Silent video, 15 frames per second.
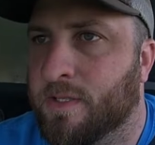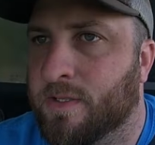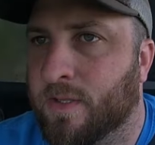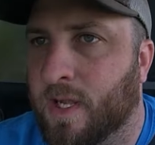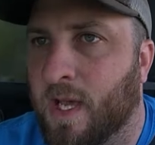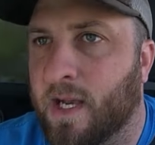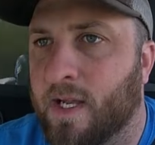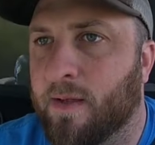
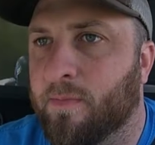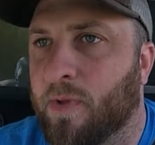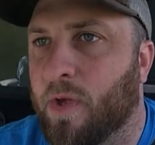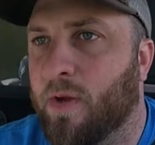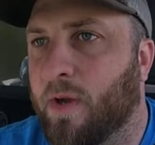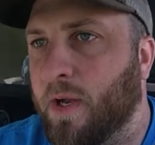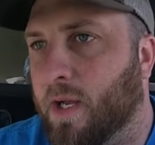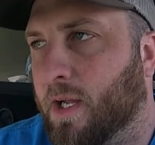So I got him
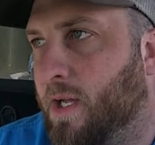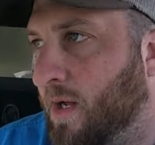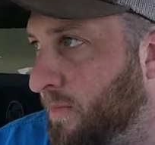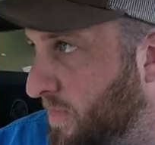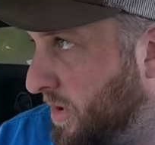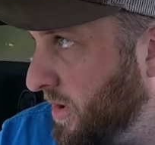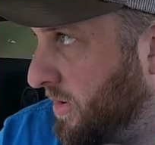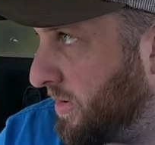loaded to
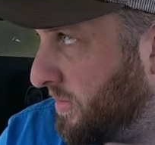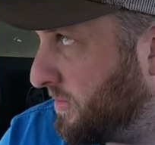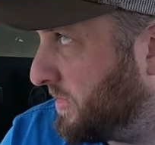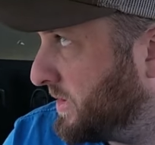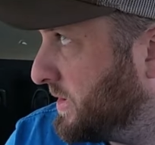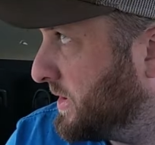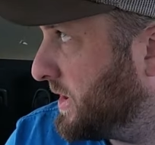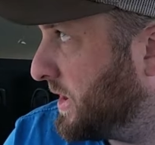come
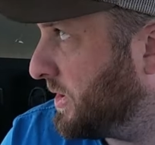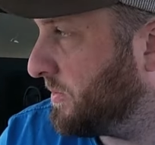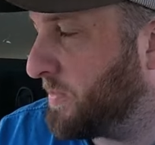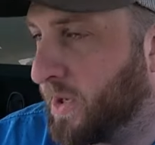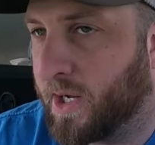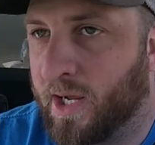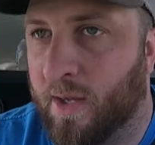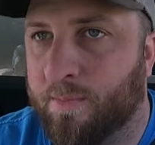home. He'll
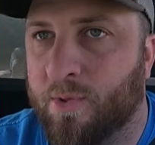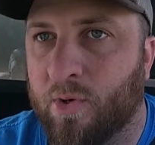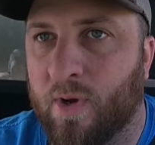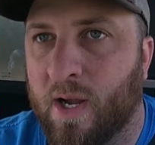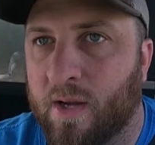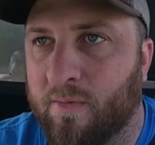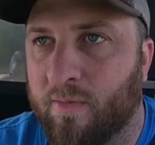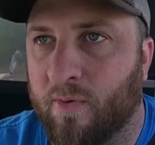pick up
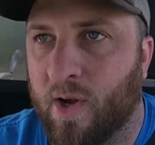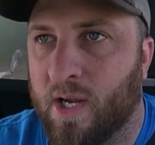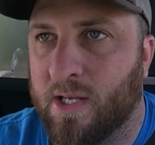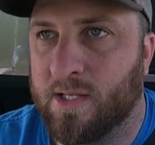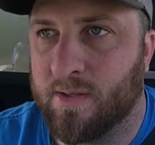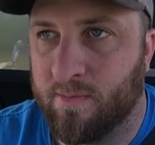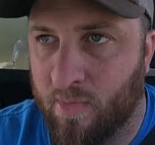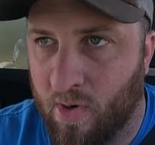direct
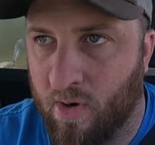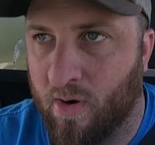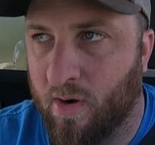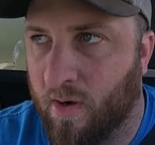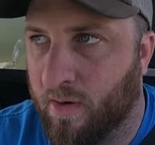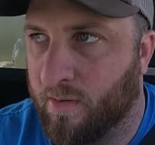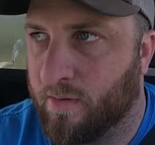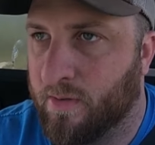freight
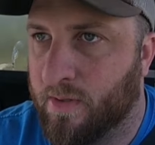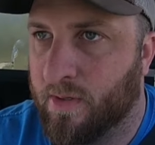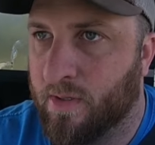tomorrow.